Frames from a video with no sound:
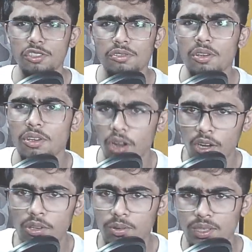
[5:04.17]
you're
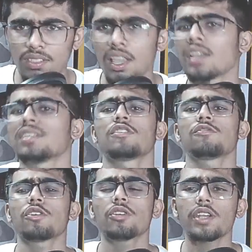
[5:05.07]
not doing science. If
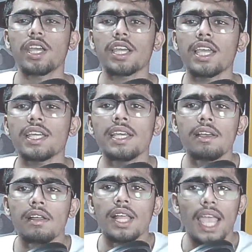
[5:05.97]
you're taking
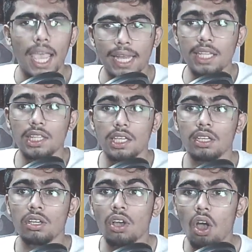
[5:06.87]

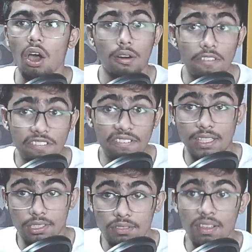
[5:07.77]
anything on
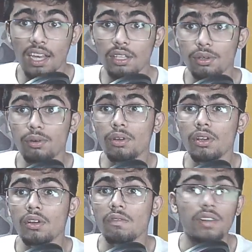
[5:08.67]
face value
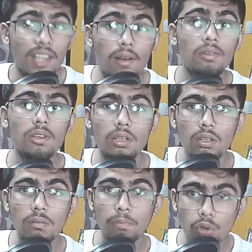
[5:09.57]
without
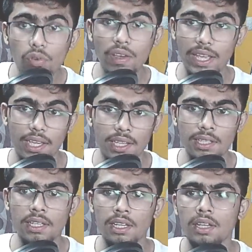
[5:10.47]
proving it,